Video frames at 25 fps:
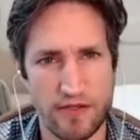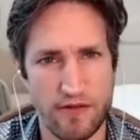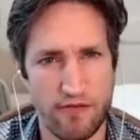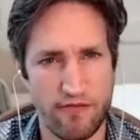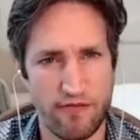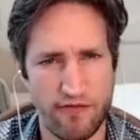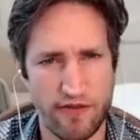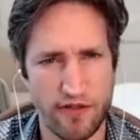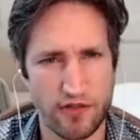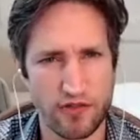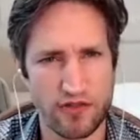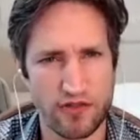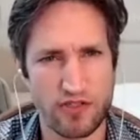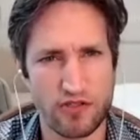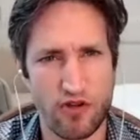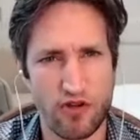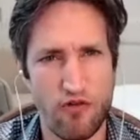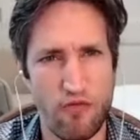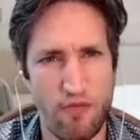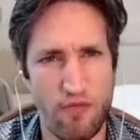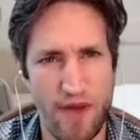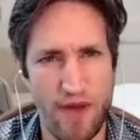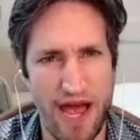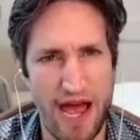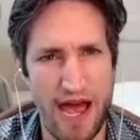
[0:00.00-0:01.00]
It feels so
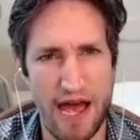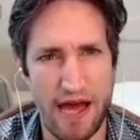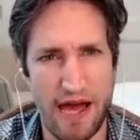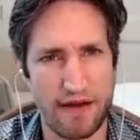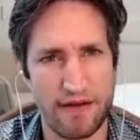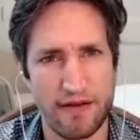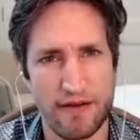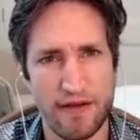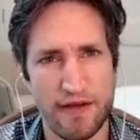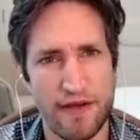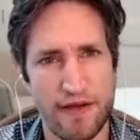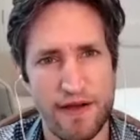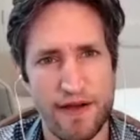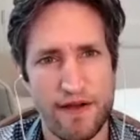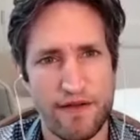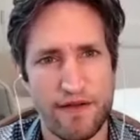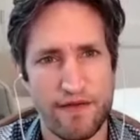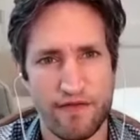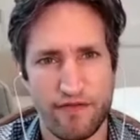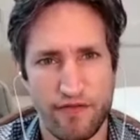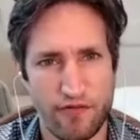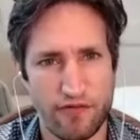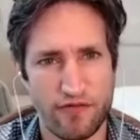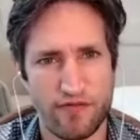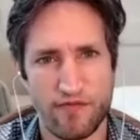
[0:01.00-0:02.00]
bad
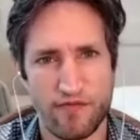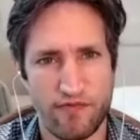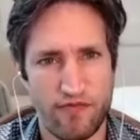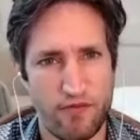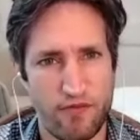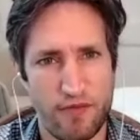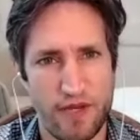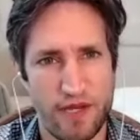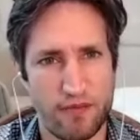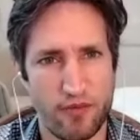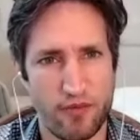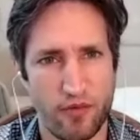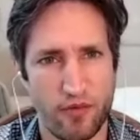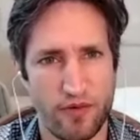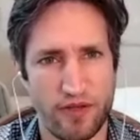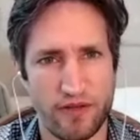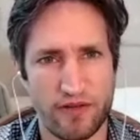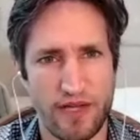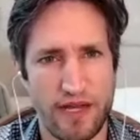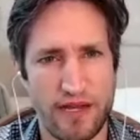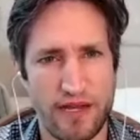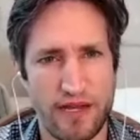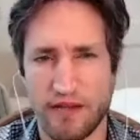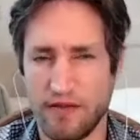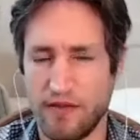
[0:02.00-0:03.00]
for people that
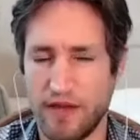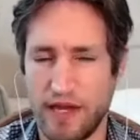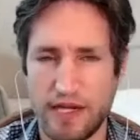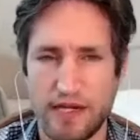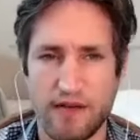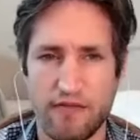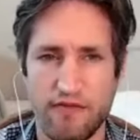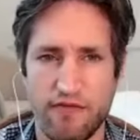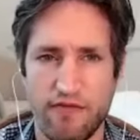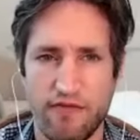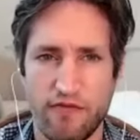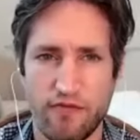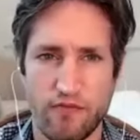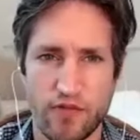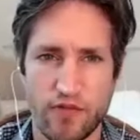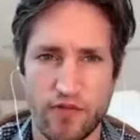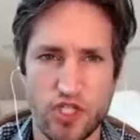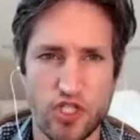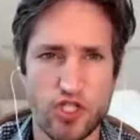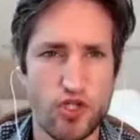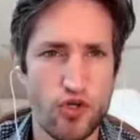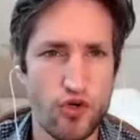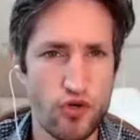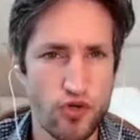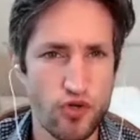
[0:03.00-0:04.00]
they can
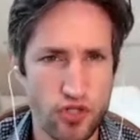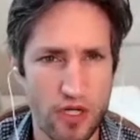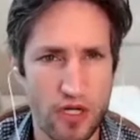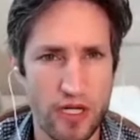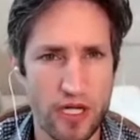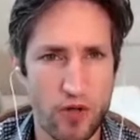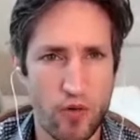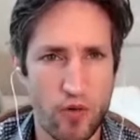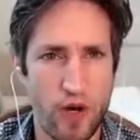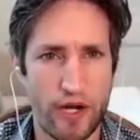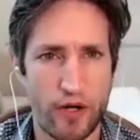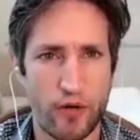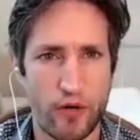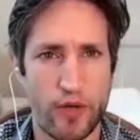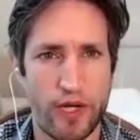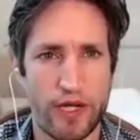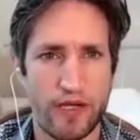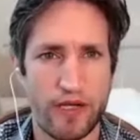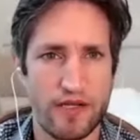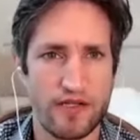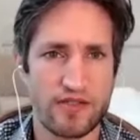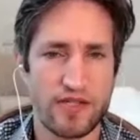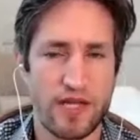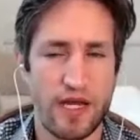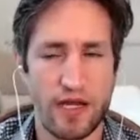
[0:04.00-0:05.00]
usually quite
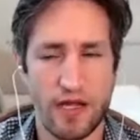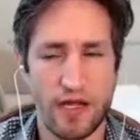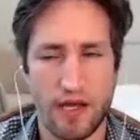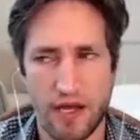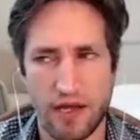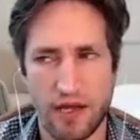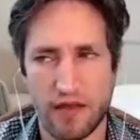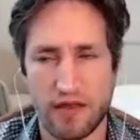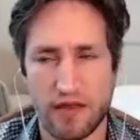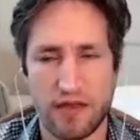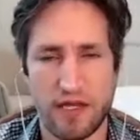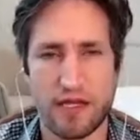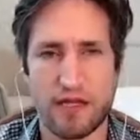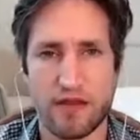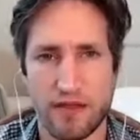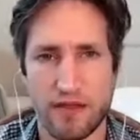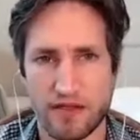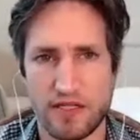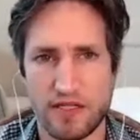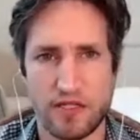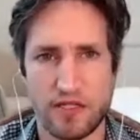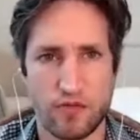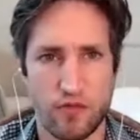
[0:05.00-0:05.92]
quickly say, I think this is